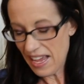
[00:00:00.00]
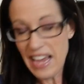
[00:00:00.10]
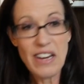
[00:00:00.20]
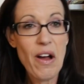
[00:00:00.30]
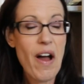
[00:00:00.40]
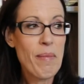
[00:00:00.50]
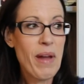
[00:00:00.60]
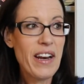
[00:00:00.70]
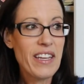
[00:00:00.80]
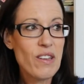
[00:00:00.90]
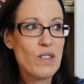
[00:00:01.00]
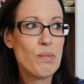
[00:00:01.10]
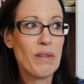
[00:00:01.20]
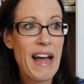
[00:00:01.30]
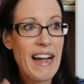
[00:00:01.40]
I don't, I'm not a huge
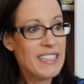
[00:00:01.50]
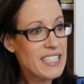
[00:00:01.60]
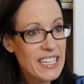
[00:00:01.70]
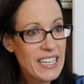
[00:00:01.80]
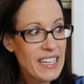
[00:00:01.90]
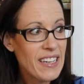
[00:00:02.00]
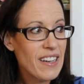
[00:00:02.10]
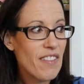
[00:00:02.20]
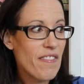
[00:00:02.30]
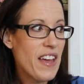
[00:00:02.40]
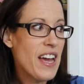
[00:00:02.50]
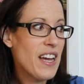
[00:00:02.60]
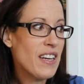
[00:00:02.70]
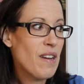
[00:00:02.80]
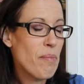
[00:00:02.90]
black tea
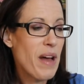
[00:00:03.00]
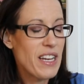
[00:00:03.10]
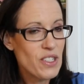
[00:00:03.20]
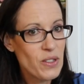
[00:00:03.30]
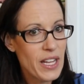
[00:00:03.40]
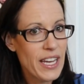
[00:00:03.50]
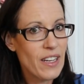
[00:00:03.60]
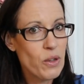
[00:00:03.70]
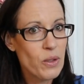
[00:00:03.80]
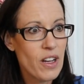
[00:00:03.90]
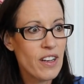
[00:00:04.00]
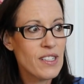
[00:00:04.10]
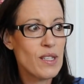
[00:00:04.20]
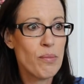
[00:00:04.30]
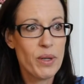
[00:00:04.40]
fan, but I do like oolongs
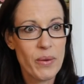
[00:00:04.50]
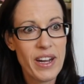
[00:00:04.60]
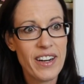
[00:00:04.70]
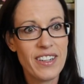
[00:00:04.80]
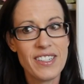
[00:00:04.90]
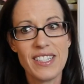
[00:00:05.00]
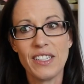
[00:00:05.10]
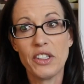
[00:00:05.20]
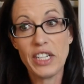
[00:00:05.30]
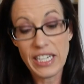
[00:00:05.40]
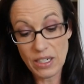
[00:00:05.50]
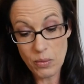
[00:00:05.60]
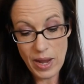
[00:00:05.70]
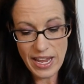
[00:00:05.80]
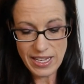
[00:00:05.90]
and pu'ers and green
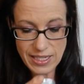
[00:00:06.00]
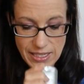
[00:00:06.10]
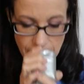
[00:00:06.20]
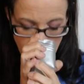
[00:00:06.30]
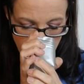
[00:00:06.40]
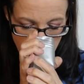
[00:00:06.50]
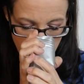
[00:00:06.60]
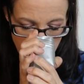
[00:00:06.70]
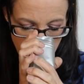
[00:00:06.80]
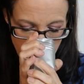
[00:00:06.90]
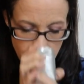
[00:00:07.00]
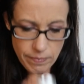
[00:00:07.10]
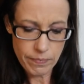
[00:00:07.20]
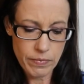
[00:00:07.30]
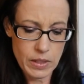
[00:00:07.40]
and whites.
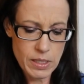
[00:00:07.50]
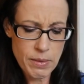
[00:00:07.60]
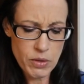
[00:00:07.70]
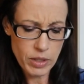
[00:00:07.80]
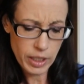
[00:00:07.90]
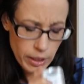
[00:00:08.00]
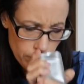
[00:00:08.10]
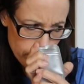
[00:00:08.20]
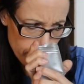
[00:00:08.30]
Hmm, it smells really good.